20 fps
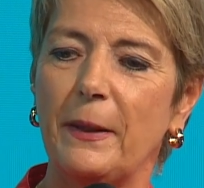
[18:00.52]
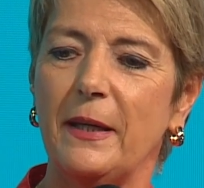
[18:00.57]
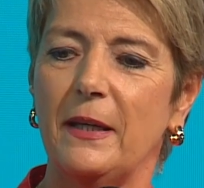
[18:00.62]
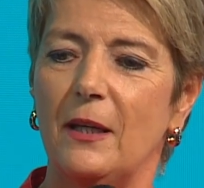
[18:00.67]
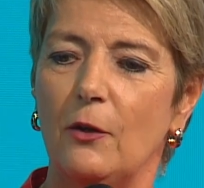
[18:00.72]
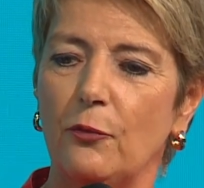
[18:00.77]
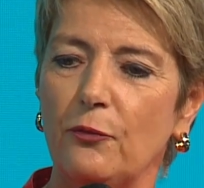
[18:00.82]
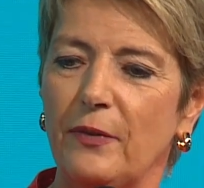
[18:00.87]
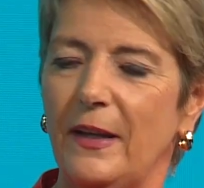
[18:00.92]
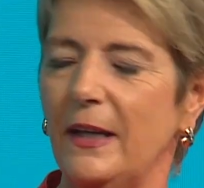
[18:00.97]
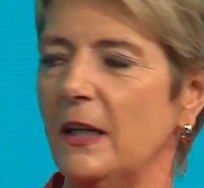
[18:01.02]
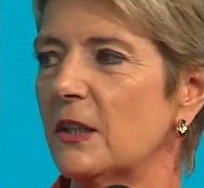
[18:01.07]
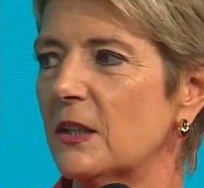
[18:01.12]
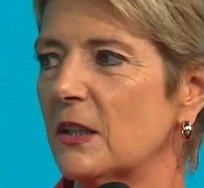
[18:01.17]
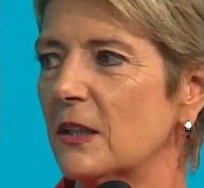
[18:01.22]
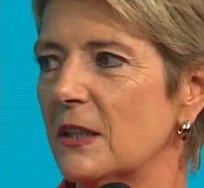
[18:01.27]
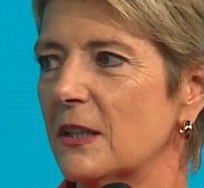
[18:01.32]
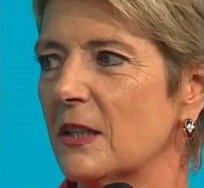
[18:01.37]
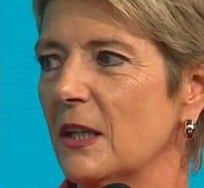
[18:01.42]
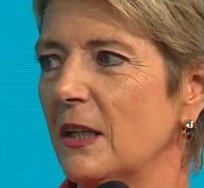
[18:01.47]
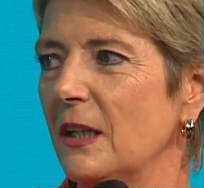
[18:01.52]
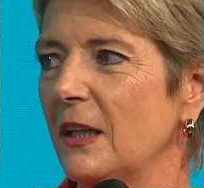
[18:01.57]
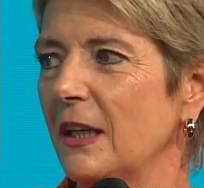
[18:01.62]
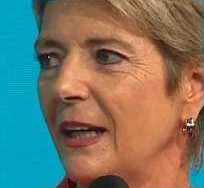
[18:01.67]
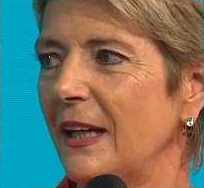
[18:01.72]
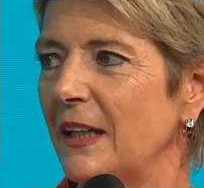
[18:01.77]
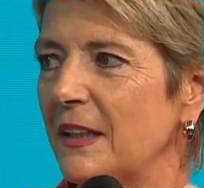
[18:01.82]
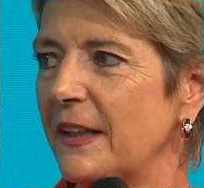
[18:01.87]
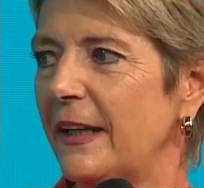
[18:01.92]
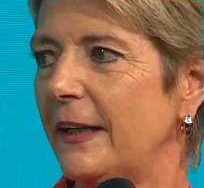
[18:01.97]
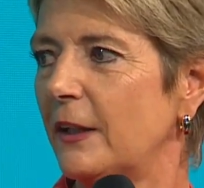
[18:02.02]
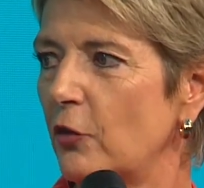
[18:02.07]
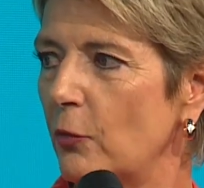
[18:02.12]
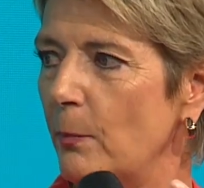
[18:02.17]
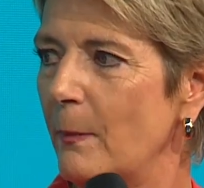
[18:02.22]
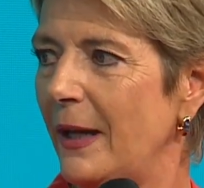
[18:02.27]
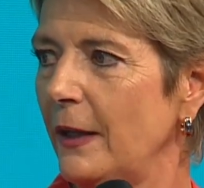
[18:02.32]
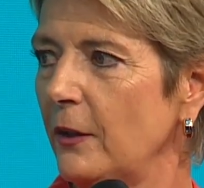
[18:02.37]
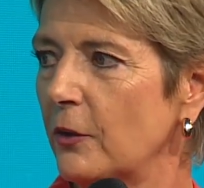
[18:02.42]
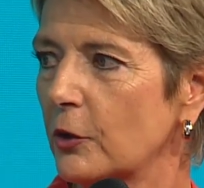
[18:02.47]
be affected in that
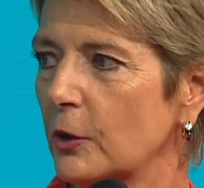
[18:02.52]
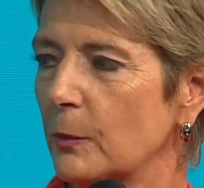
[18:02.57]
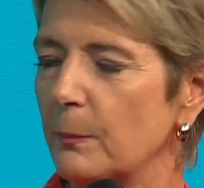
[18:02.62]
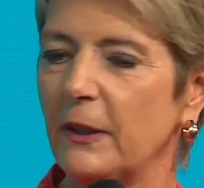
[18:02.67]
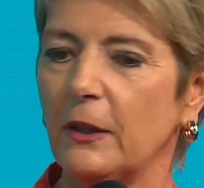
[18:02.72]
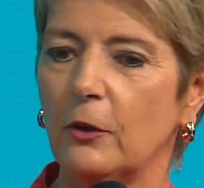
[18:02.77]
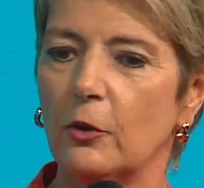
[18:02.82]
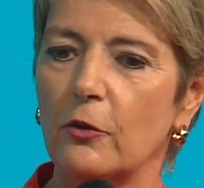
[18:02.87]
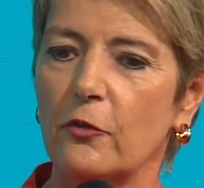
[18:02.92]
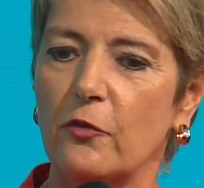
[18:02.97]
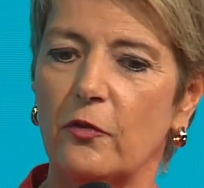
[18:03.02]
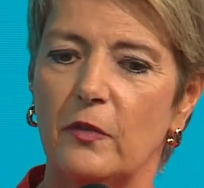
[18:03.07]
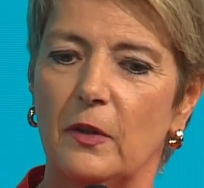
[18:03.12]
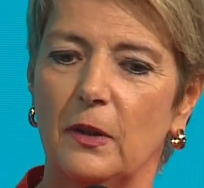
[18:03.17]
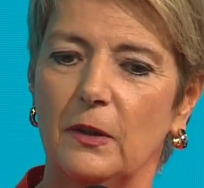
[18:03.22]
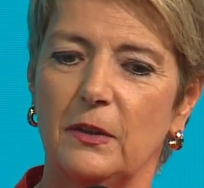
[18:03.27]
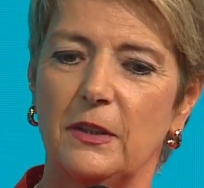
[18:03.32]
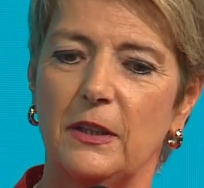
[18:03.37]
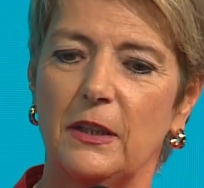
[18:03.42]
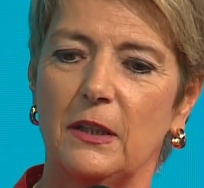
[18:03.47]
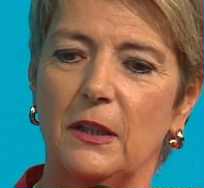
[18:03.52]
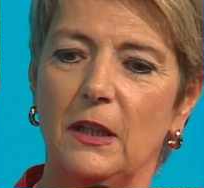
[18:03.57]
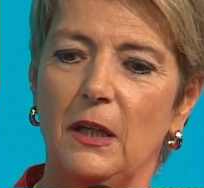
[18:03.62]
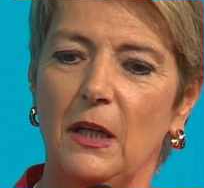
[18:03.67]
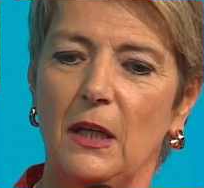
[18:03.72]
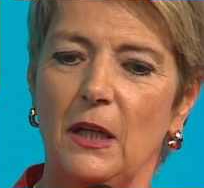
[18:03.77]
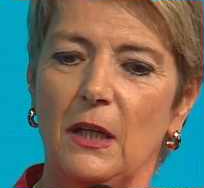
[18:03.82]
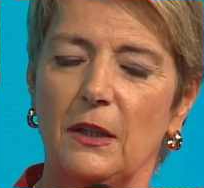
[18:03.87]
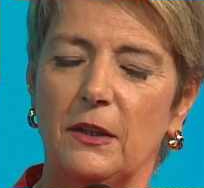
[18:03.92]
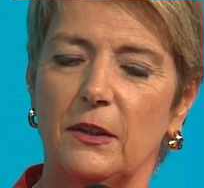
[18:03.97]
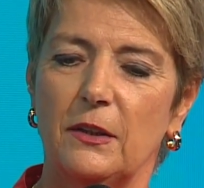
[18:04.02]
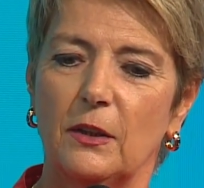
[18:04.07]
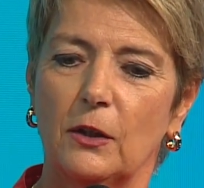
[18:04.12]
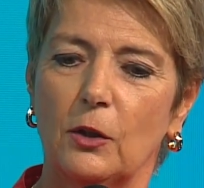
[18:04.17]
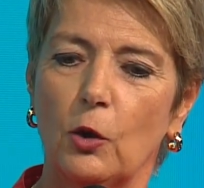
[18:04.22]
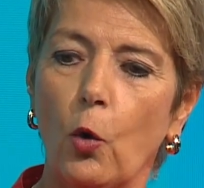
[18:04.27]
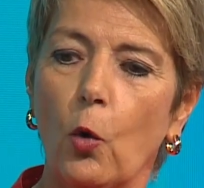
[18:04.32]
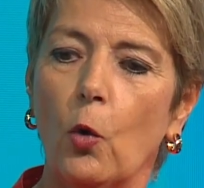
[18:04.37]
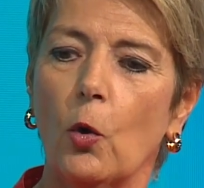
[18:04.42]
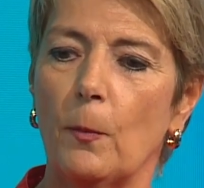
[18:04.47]
manner because the
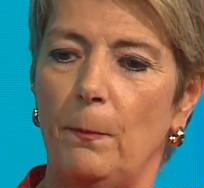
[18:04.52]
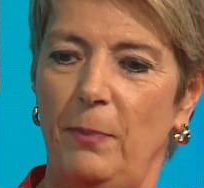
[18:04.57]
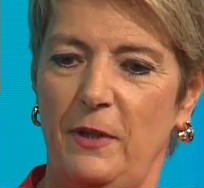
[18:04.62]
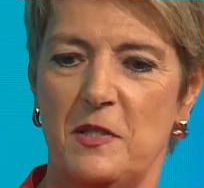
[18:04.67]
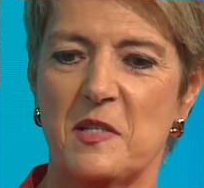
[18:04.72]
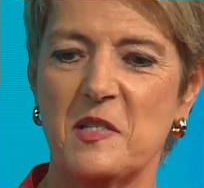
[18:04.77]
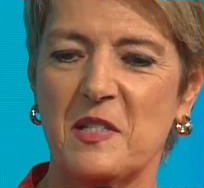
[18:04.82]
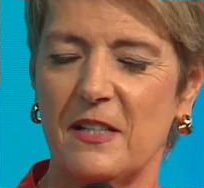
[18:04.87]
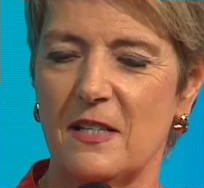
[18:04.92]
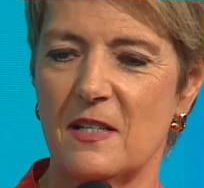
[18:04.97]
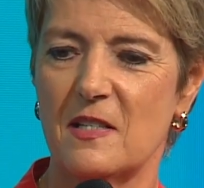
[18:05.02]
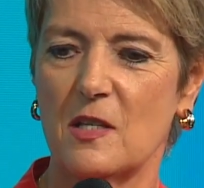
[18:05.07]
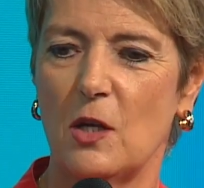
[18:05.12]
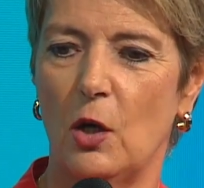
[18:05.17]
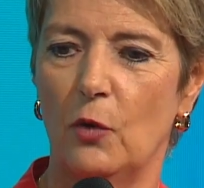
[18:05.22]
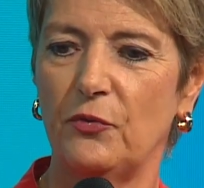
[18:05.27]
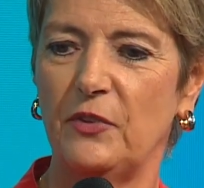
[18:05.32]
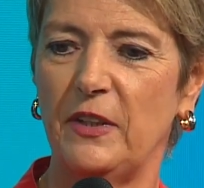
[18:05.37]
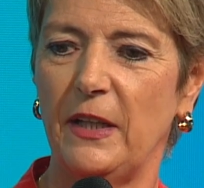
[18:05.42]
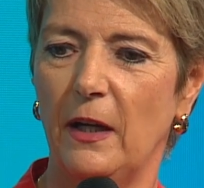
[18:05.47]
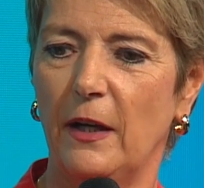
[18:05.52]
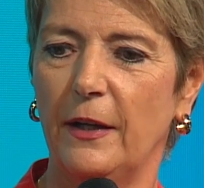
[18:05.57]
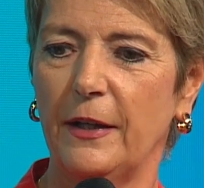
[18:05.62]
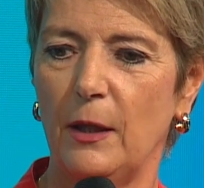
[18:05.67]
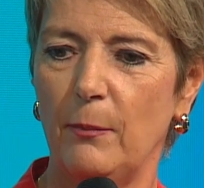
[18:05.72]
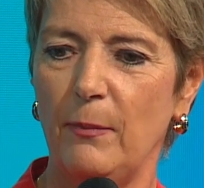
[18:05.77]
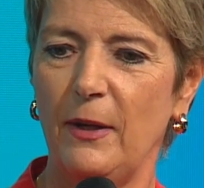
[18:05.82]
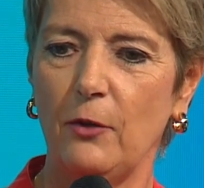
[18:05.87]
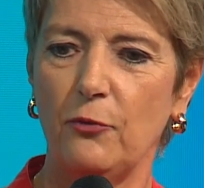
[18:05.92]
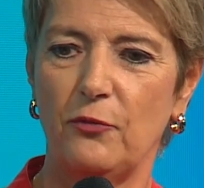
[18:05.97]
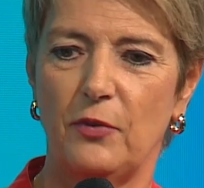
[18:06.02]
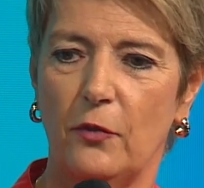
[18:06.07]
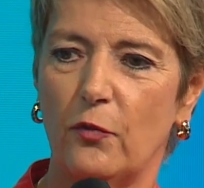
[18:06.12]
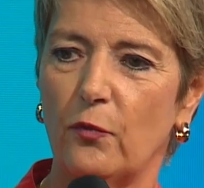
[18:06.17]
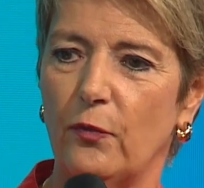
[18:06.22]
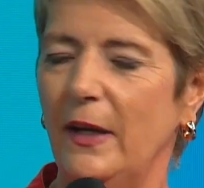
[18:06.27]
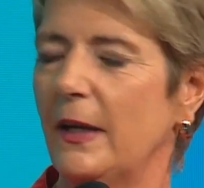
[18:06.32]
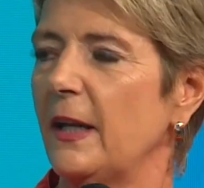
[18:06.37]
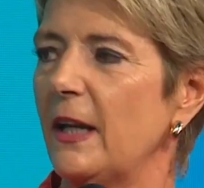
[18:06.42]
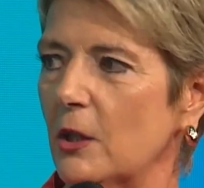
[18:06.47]
core business of the IMF is
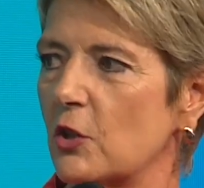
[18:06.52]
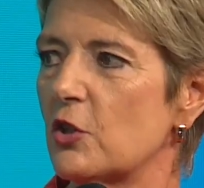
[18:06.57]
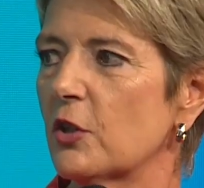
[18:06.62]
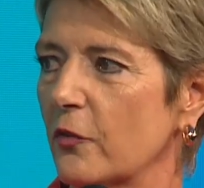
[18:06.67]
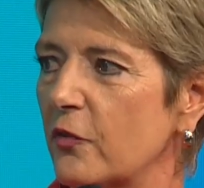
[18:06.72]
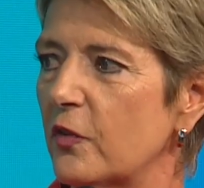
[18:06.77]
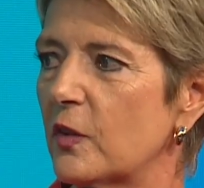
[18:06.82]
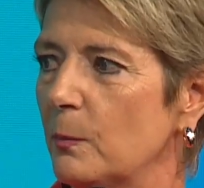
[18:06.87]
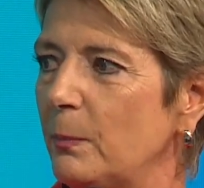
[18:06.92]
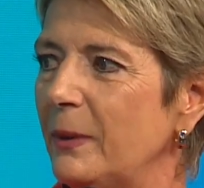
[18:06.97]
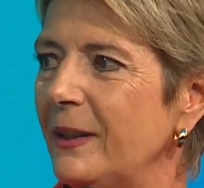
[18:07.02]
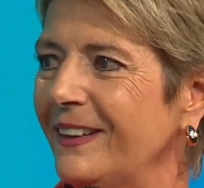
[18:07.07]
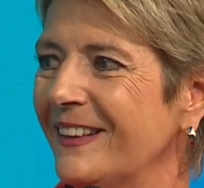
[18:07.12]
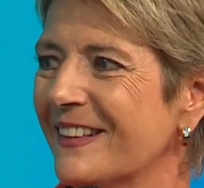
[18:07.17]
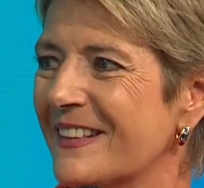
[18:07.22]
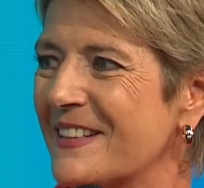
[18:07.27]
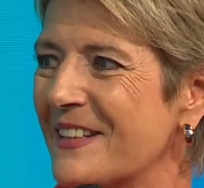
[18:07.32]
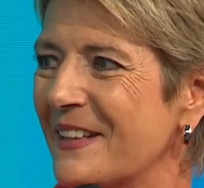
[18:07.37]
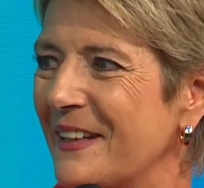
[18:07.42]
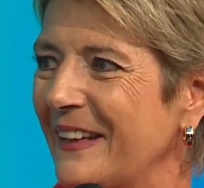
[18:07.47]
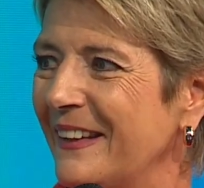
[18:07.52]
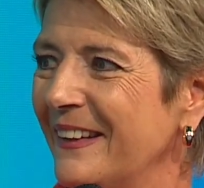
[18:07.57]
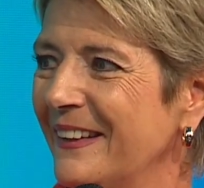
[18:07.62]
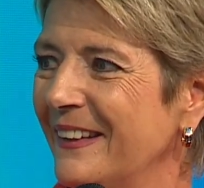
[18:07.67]
financial stability.